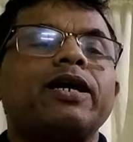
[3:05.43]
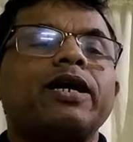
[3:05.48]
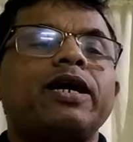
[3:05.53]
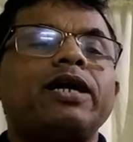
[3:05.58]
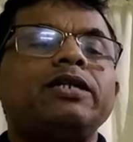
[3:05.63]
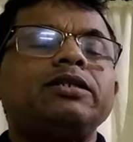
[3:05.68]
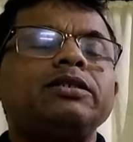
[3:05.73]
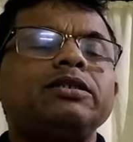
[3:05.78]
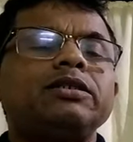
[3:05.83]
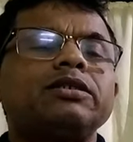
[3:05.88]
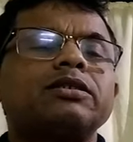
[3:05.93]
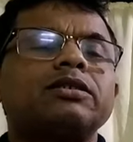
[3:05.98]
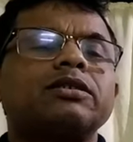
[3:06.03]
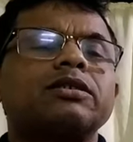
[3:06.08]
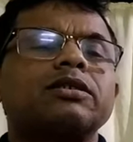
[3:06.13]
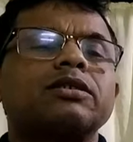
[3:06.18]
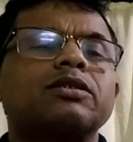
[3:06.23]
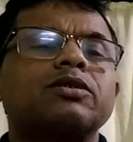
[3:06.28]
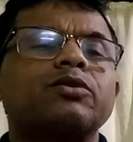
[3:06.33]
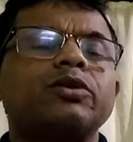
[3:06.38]
And
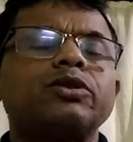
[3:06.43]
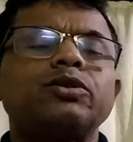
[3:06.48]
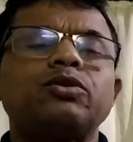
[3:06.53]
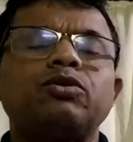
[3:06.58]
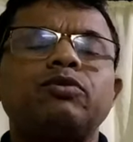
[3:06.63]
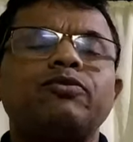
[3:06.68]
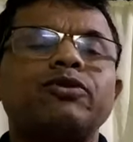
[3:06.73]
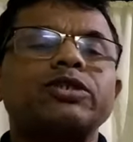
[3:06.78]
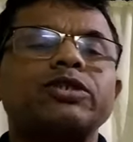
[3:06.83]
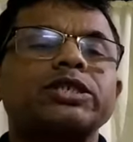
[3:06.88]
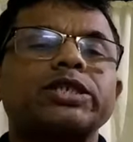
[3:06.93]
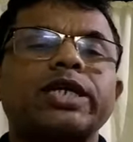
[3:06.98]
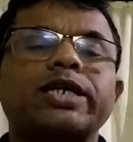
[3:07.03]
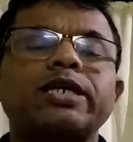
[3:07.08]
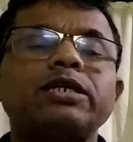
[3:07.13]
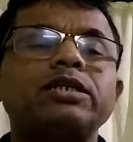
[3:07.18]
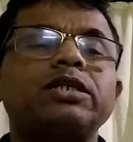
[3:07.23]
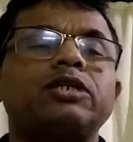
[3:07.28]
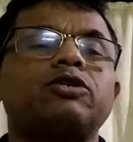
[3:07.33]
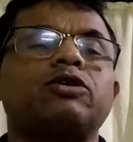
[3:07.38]
when you go for
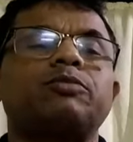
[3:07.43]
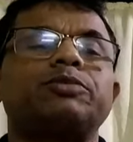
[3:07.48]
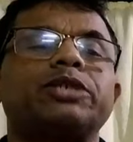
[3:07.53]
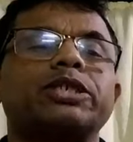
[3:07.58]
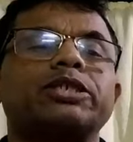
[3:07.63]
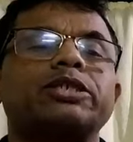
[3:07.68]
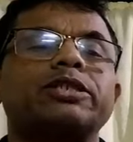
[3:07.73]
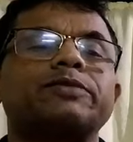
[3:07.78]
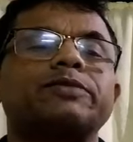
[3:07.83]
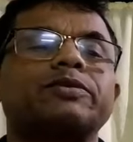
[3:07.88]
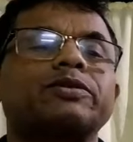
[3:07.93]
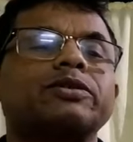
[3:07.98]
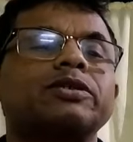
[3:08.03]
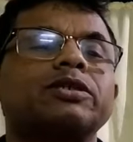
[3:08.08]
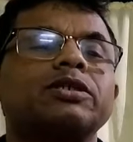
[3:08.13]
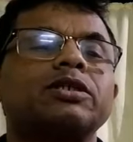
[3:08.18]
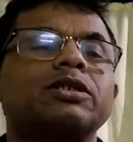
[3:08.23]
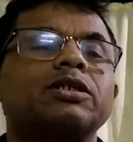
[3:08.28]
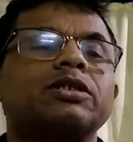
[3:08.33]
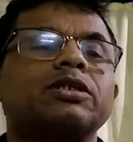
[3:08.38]
secondary objectives
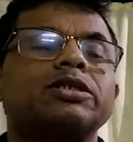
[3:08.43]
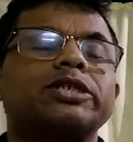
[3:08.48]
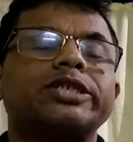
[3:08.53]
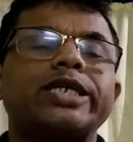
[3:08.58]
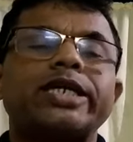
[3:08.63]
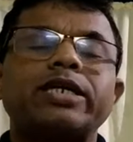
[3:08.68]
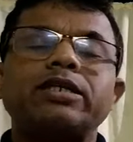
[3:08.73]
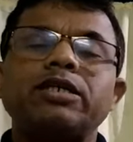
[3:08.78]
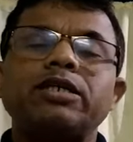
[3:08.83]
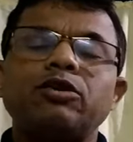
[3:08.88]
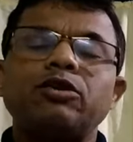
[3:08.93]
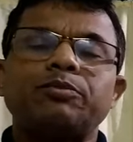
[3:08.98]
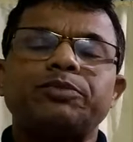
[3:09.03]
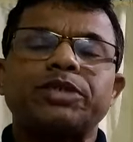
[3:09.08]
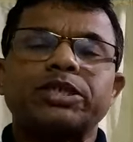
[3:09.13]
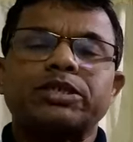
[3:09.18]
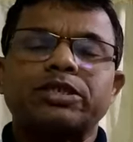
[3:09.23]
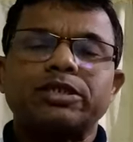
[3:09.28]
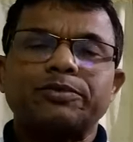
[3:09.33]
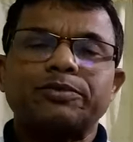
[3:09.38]

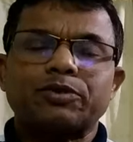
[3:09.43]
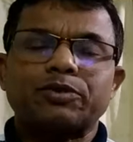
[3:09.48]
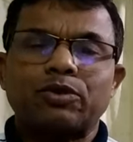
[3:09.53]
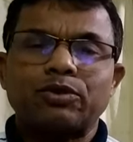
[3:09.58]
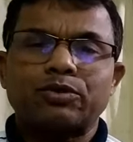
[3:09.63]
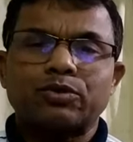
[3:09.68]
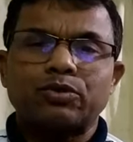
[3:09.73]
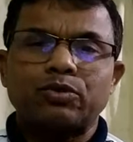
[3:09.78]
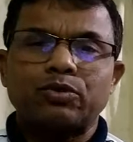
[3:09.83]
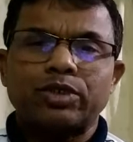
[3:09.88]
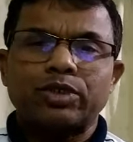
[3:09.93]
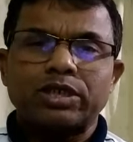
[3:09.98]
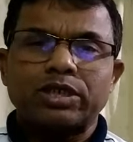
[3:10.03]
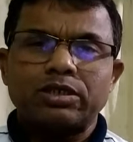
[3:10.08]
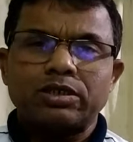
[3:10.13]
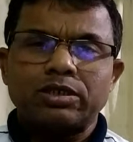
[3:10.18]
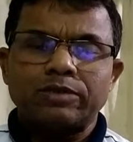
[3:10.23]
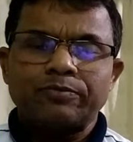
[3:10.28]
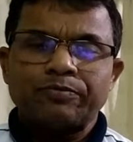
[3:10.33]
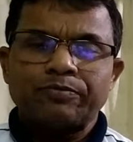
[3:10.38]
also we
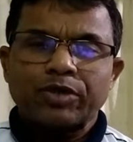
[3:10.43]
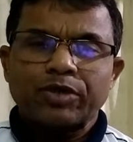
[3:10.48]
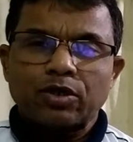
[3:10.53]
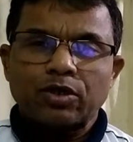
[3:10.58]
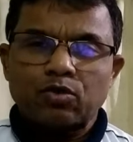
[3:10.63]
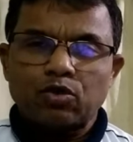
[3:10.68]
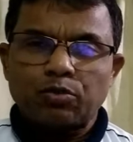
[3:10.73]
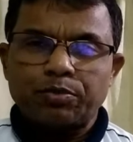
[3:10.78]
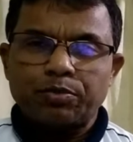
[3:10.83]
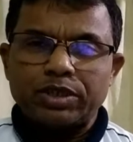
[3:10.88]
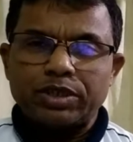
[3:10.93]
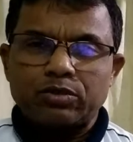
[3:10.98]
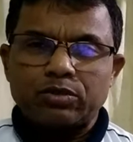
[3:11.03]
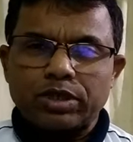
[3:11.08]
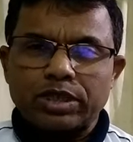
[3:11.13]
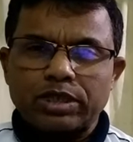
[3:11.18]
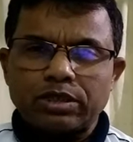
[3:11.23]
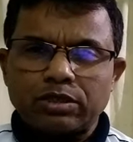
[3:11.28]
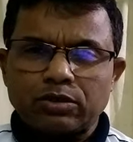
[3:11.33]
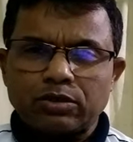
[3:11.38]
can group into
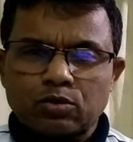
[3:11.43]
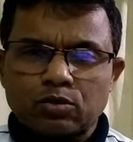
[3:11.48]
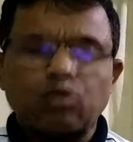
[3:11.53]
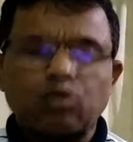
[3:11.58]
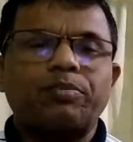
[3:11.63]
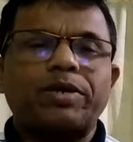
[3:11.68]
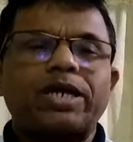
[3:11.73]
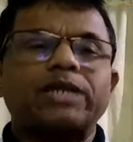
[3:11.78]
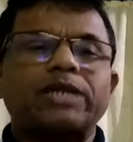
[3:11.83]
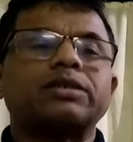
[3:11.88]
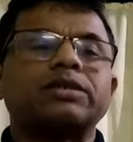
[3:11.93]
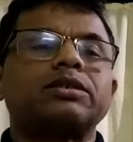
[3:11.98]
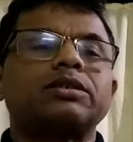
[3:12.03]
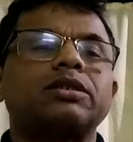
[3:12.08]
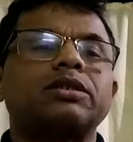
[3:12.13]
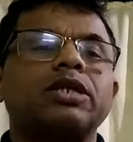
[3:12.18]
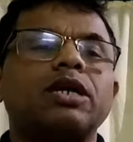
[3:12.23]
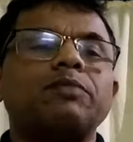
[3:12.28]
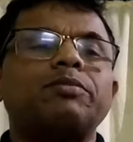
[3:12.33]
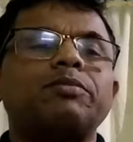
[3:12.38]
again 2 parts.
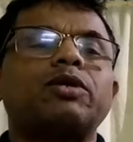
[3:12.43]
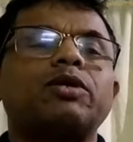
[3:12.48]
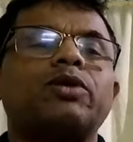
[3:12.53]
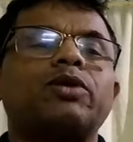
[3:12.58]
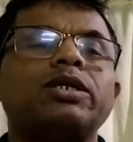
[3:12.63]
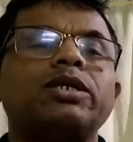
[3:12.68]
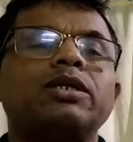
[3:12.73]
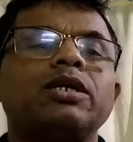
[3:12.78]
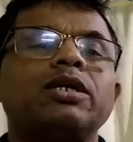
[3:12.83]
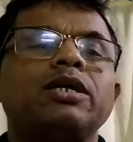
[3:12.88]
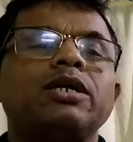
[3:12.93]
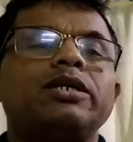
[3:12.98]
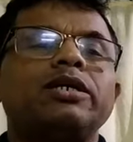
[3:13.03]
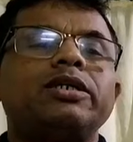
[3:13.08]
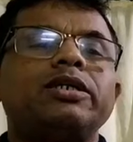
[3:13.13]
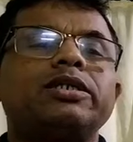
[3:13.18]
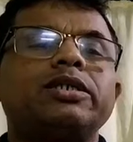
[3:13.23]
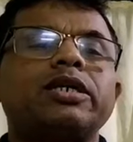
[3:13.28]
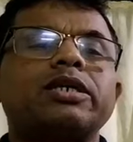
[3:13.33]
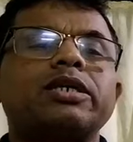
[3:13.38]
Number one,
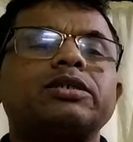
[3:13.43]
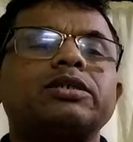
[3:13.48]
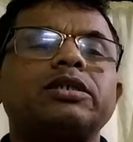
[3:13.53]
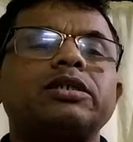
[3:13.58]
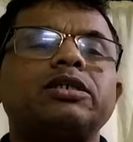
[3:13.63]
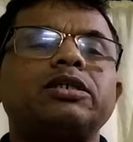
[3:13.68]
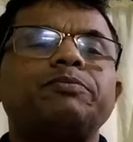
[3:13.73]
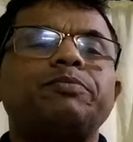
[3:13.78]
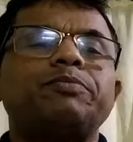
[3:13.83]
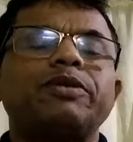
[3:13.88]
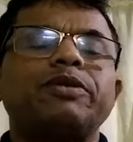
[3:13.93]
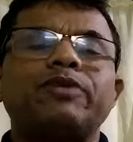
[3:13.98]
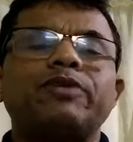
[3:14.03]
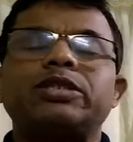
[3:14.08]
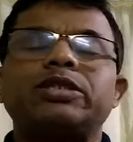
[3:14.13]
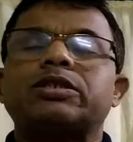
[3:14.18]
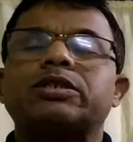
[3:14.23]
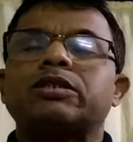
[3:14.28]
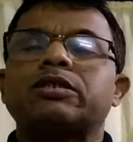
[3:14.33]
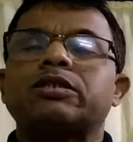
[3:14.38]
detection and
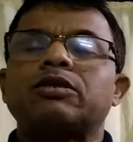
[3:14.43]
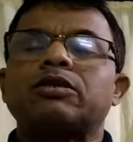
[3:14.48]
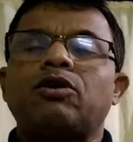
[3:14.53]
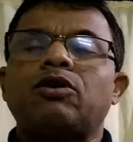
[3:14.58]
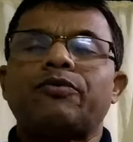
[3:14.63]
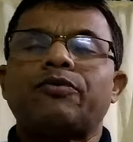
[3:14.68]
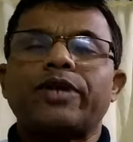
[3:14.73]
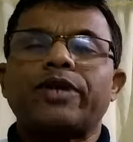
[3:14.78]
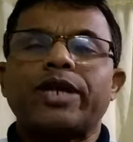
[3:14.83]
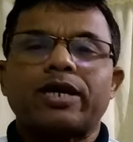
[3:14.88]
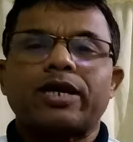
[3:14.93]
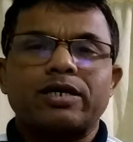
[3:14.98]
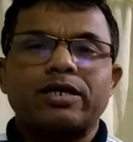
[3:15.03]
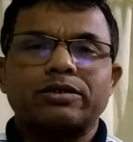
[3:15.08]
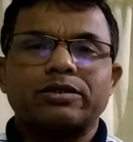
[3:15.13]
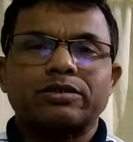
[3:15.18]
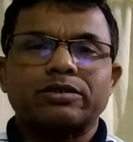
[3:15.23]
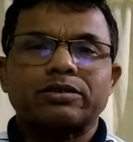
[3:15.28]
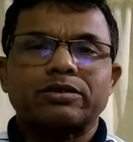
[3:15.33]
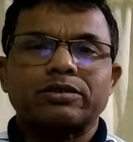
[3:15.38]
prevention of
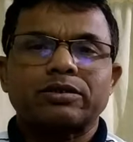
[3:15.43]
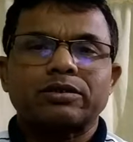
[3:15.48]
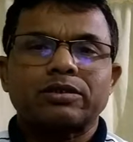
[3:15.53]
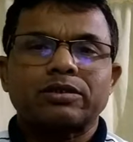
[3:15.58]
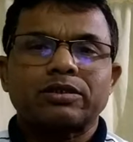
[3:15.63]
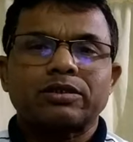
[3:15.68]
errors.